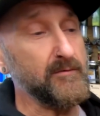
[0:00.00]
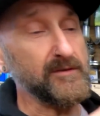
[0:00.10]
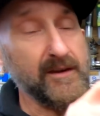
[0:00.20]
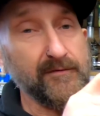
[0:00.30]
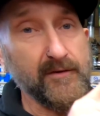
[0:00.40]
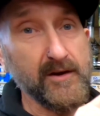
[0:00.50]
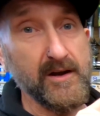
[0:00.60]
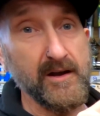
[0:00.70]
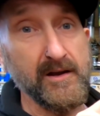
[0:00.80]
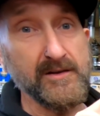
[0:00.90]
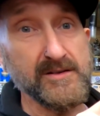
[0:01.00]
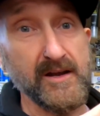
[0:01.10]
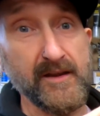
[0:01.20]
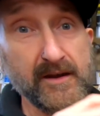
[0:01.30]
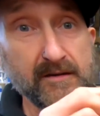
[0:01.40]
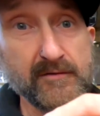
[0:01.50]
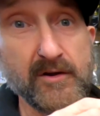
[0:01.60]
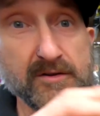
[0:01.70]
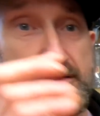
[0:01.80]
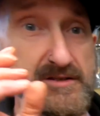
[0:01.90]
with different colors, and then you've
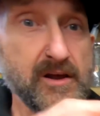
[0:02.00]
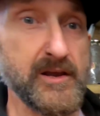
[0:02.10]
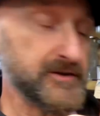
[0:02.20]
got the solid